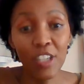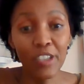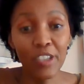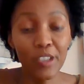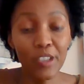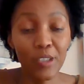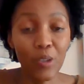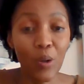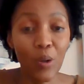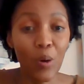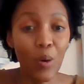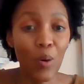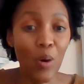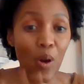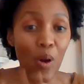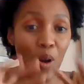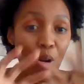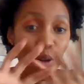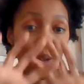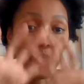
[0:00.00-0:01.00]

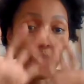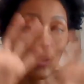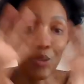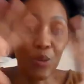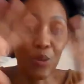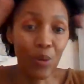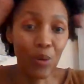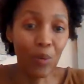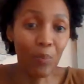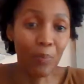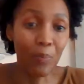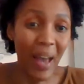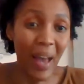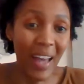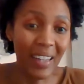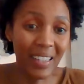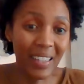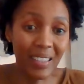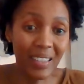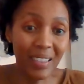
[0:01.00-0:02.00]
So your
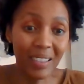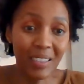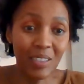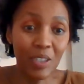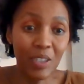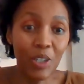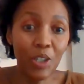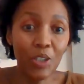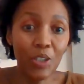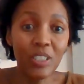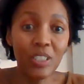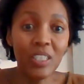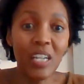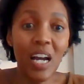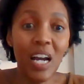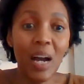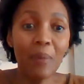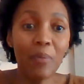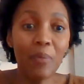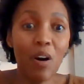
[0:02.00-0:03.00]
banner could
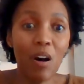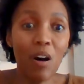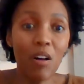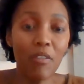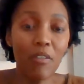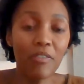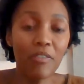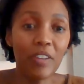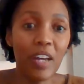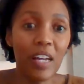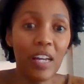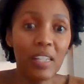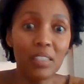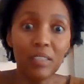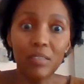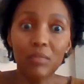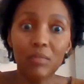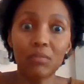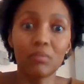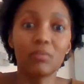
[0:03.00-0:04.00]
come off
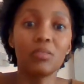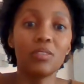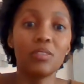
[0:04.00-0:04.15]
as,